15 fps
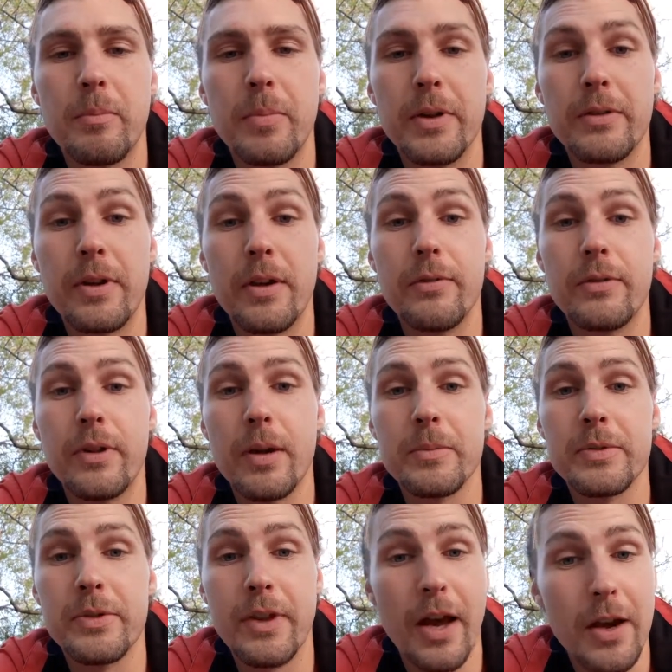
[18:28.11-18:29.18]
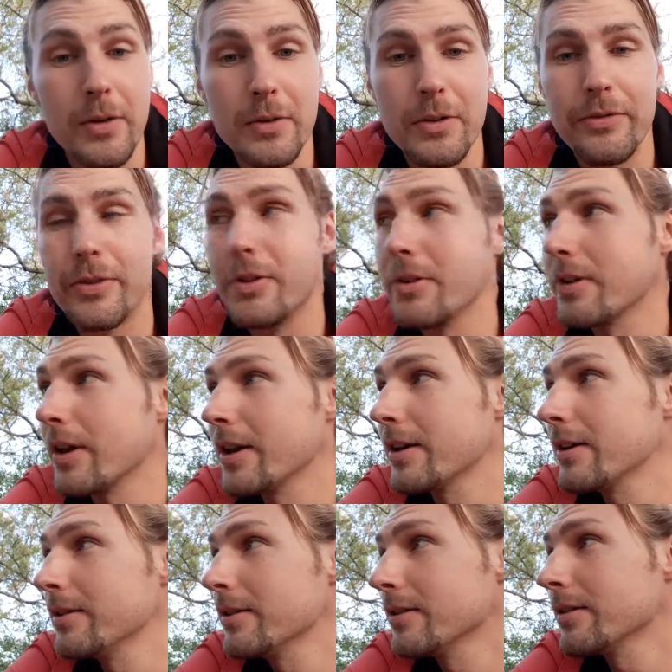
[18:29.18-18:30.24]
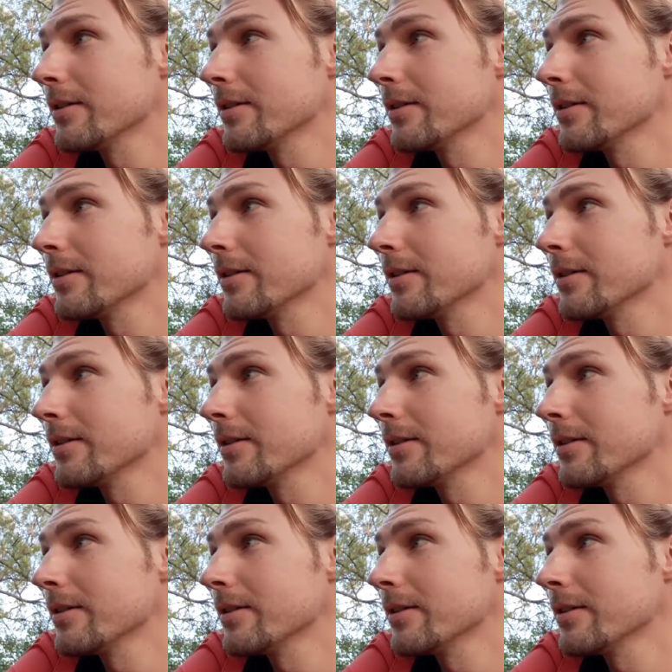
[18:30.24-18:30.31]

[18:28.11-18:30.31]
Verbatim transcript: Please give thumbs down if you don't like it.